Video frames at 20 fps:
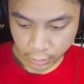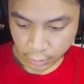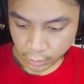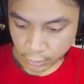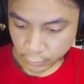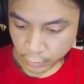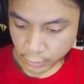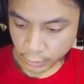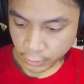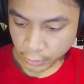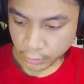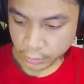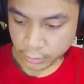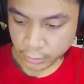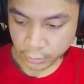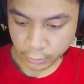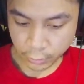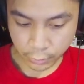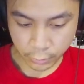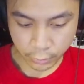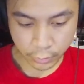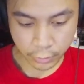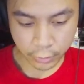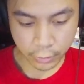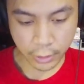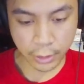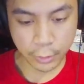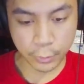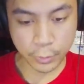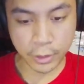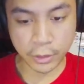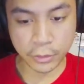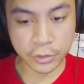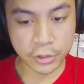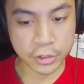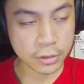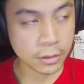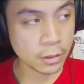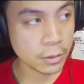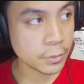Okay, we got another
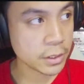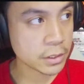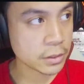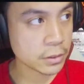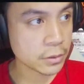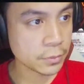Skullmeister.